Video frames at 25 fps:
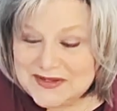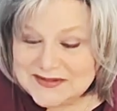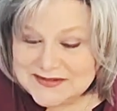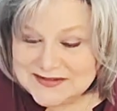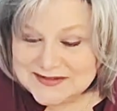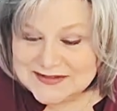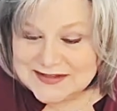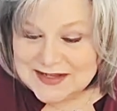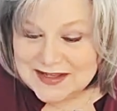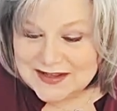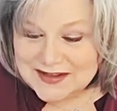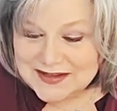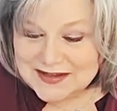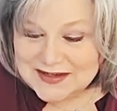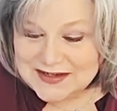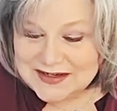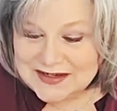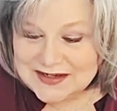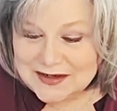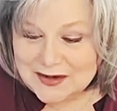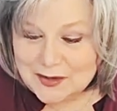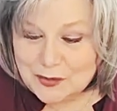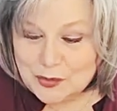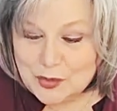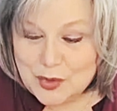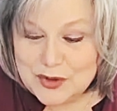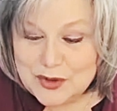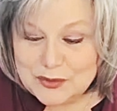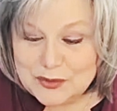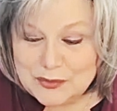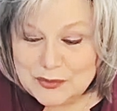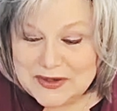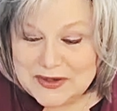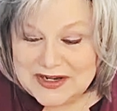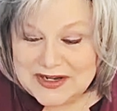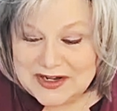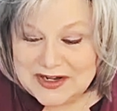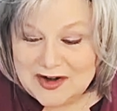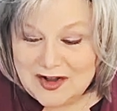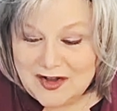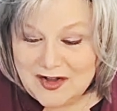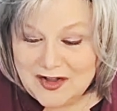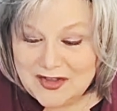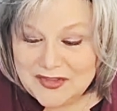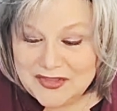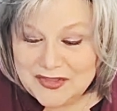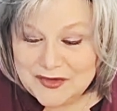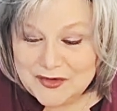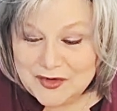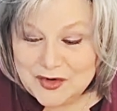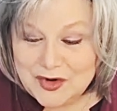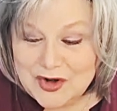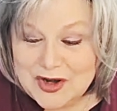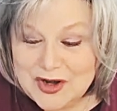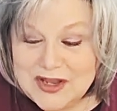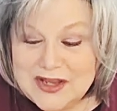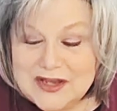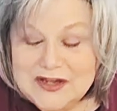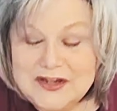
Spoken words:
best-selling and award-winning author